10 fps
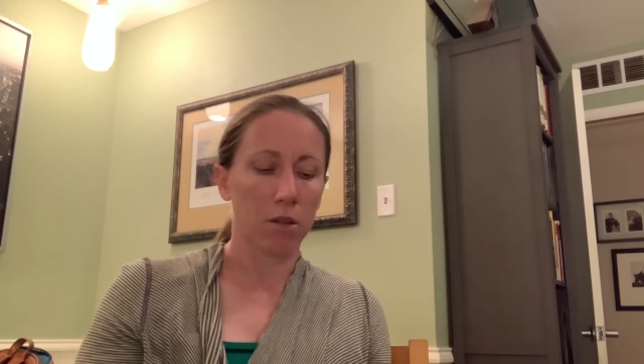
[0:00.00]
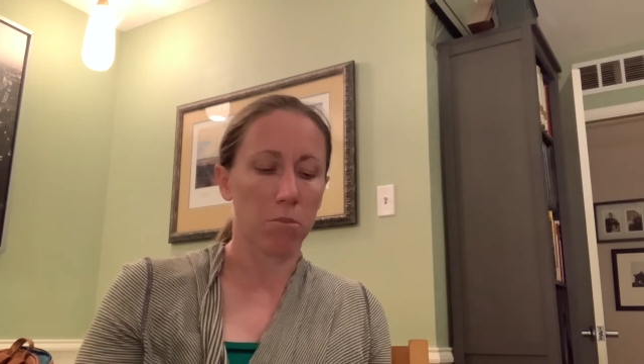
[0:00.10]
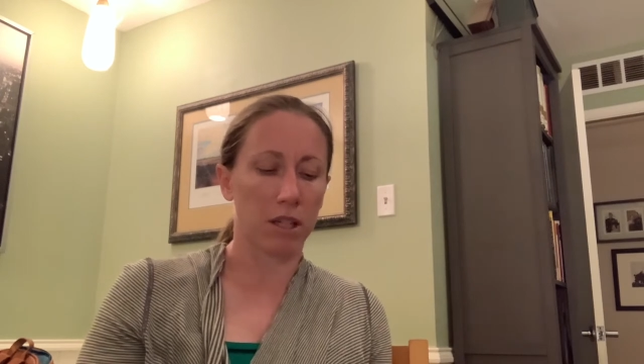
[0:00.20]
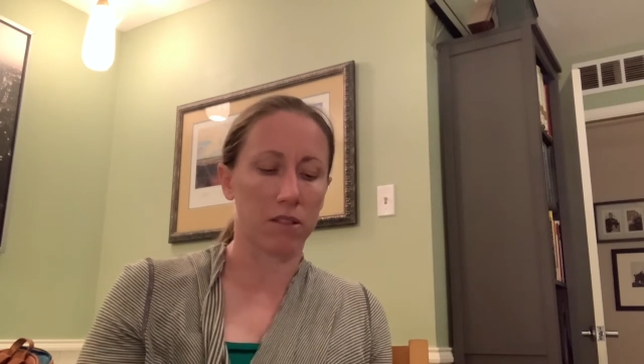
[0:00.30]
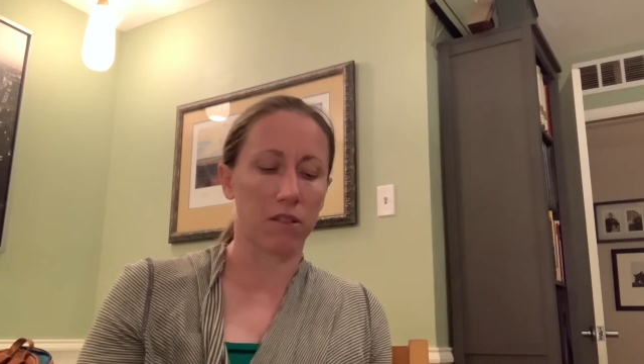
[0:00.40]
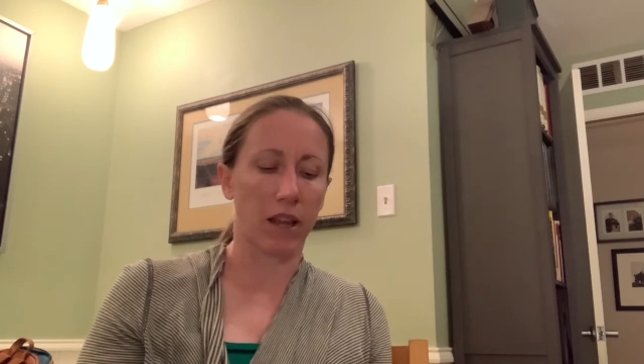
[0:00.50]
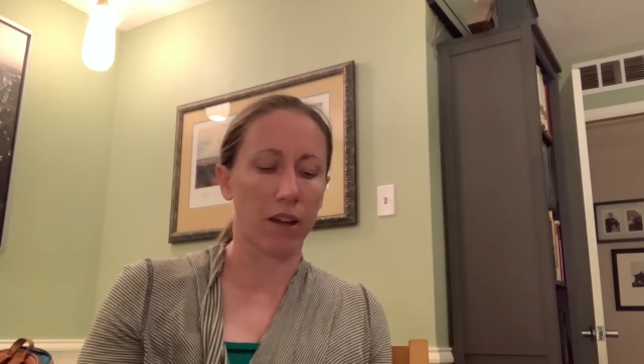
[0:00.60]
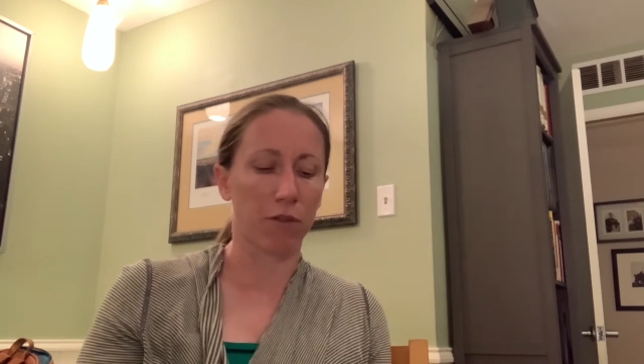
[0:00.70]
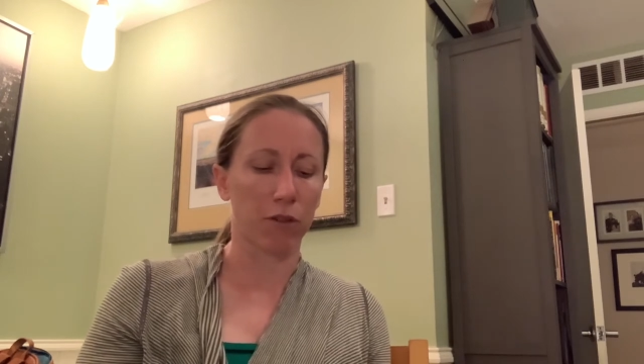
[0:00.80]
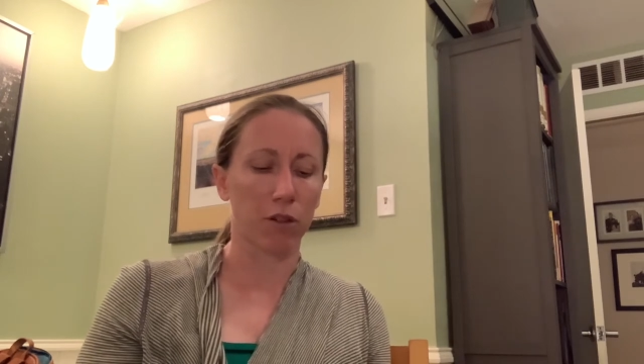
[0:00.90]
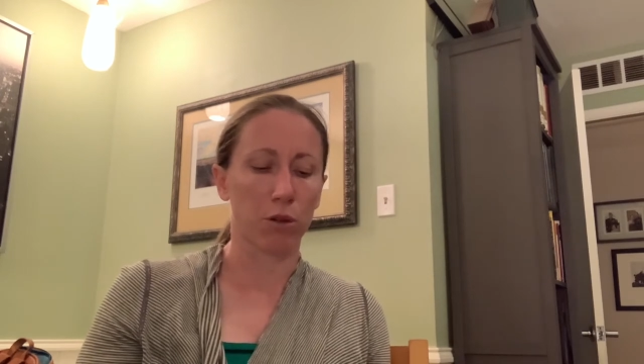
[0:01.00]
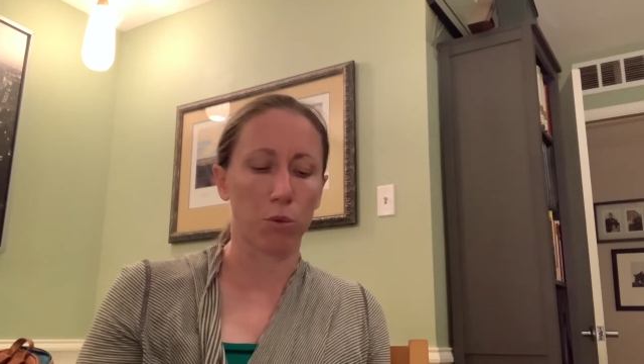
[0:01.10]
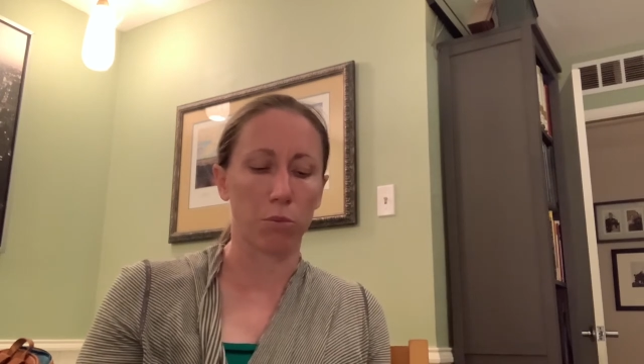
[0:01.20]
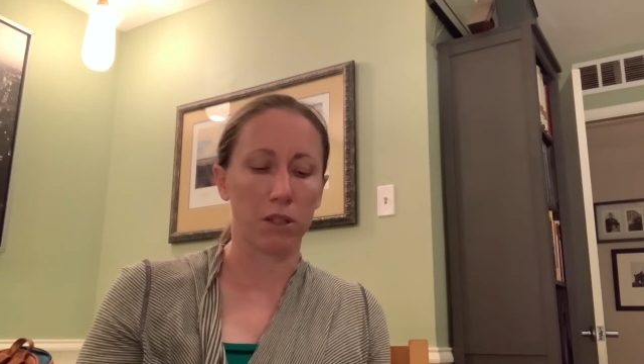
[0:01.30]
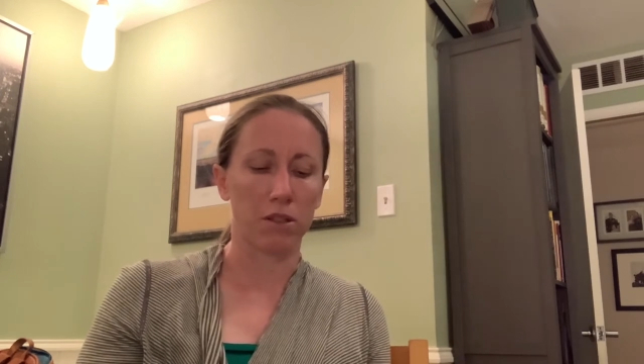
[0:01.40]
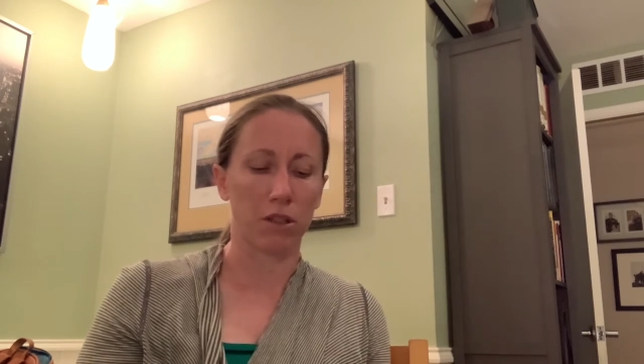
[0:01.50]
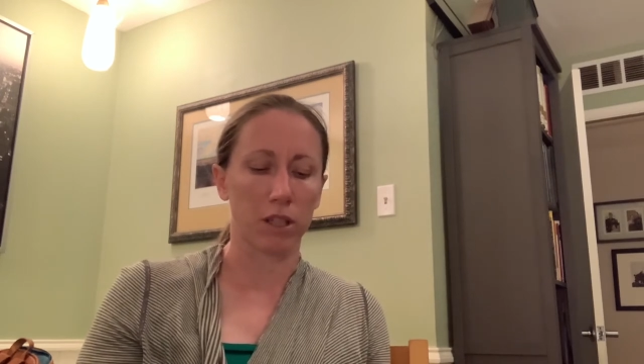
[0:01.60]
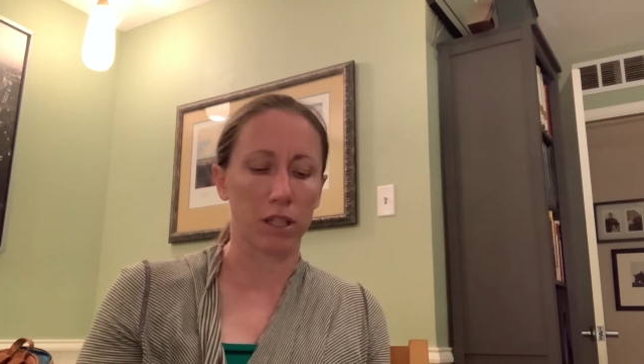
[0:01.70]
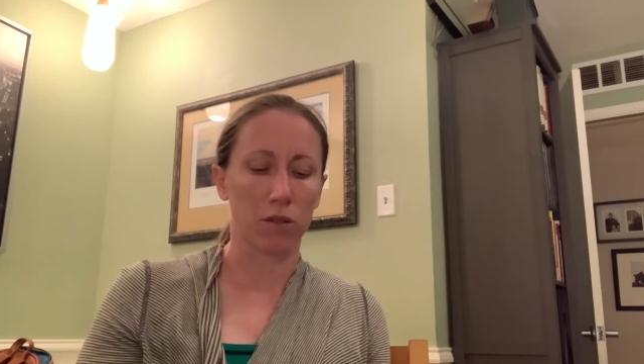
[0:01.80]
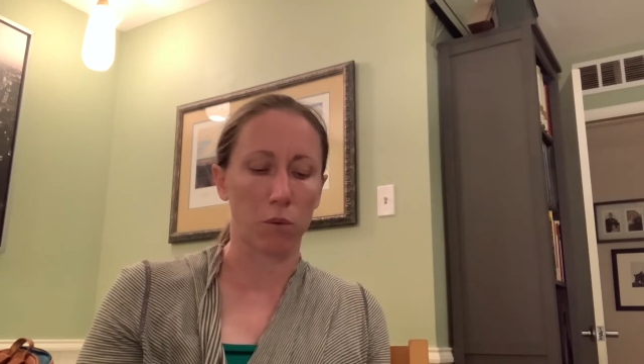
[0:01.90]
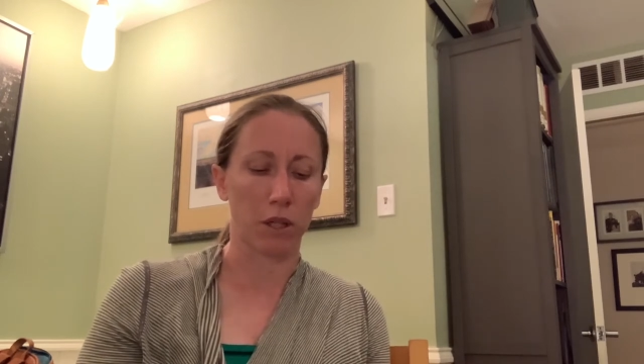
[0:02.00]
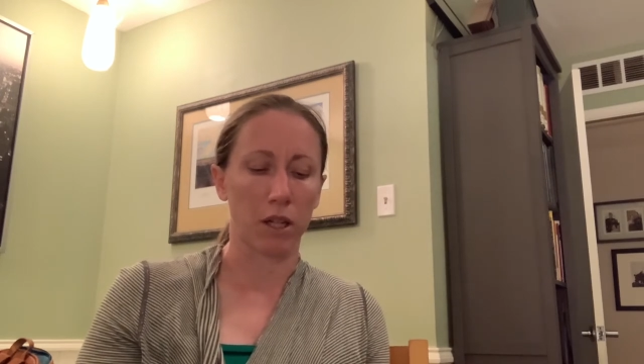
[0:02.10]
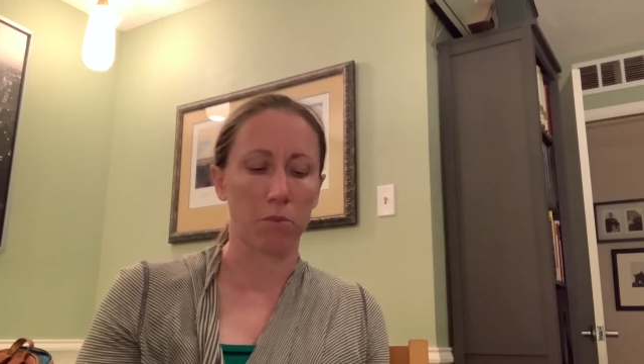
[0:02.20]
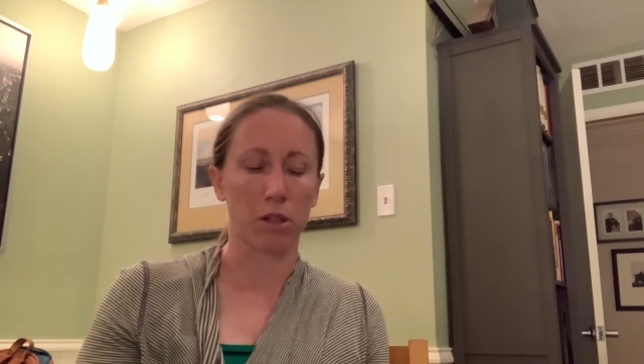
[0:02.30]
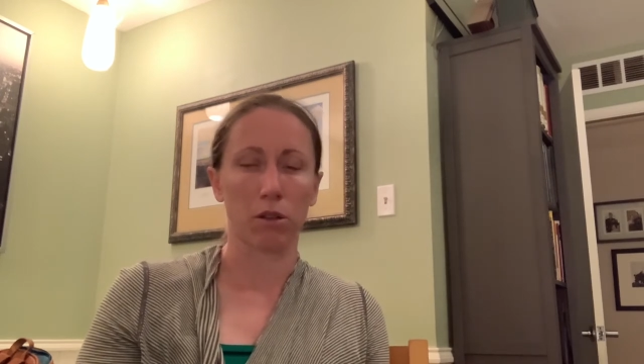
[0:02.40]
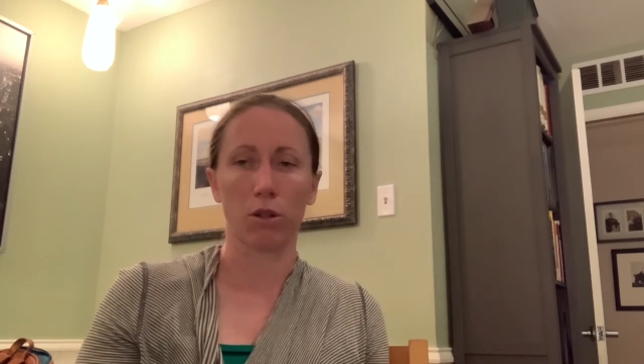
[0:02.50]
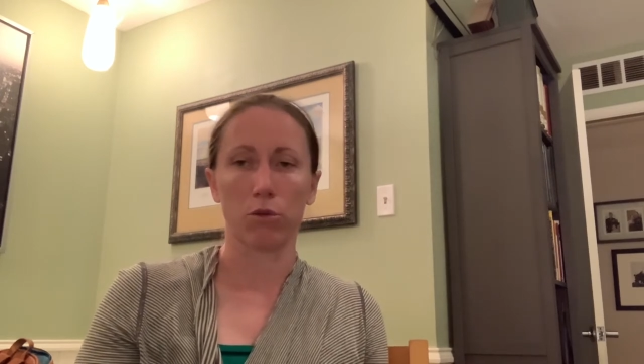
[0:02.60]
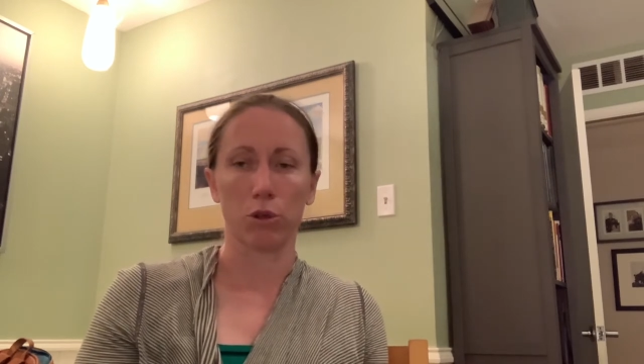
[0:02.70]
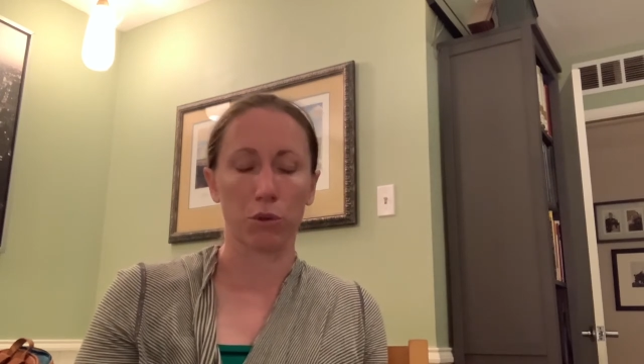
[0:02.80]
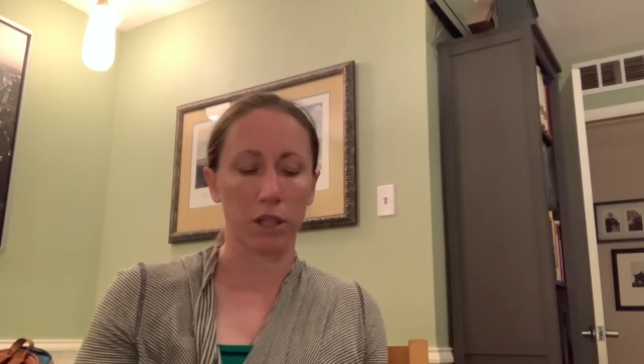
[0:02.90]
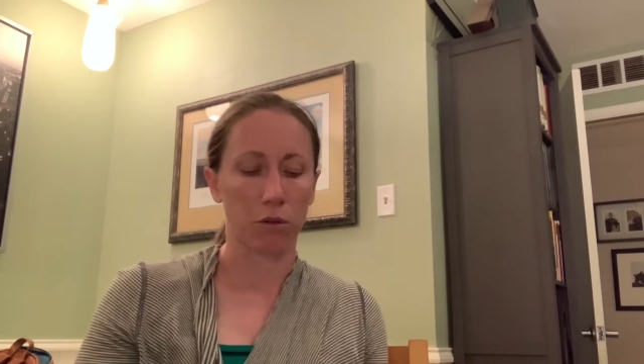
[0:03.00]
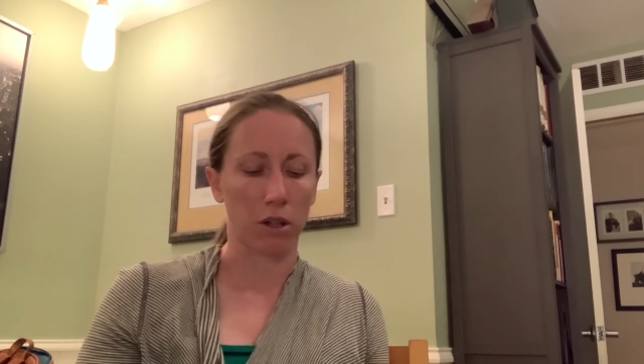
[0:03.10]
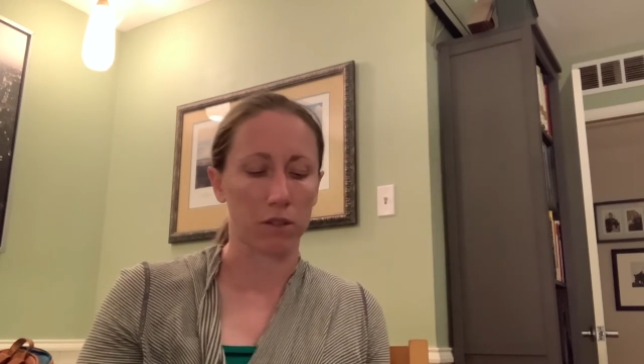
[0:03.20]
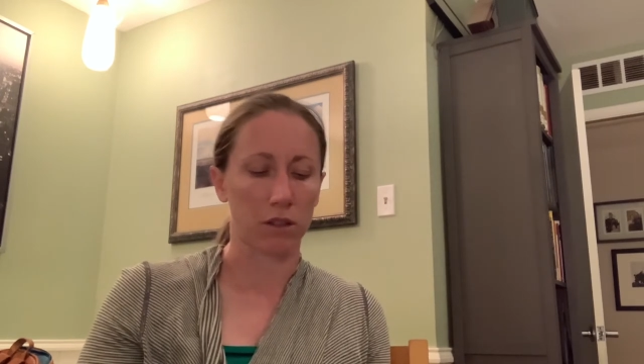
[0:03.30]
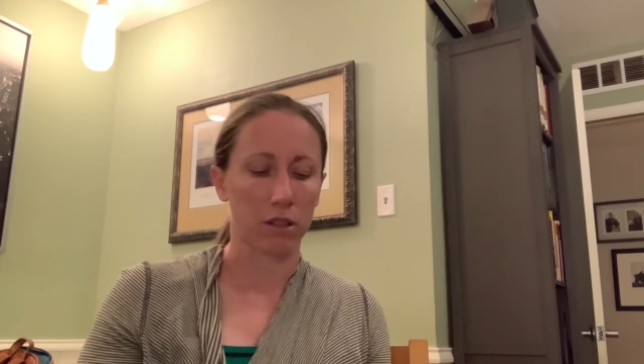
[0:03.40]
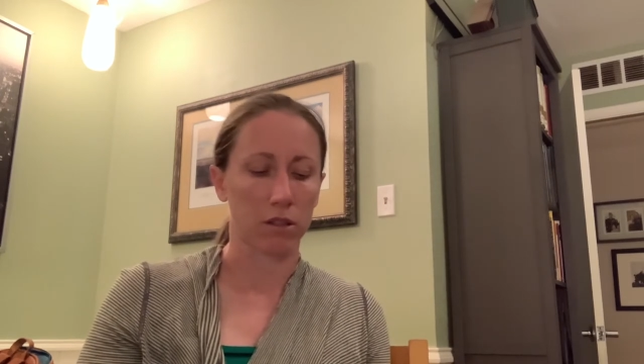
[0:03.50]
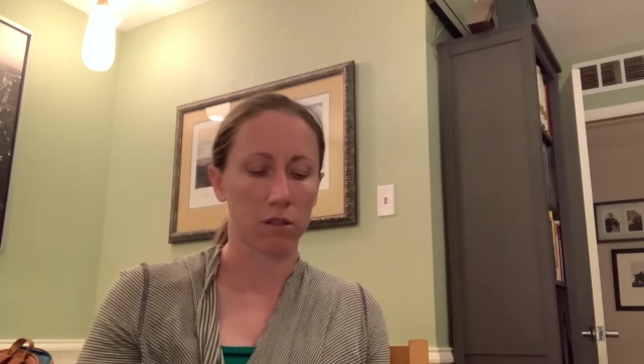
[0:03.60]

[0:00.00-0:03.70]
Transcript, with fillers: but it's Langford who will be steering us when we come to Lone Tree Crossing.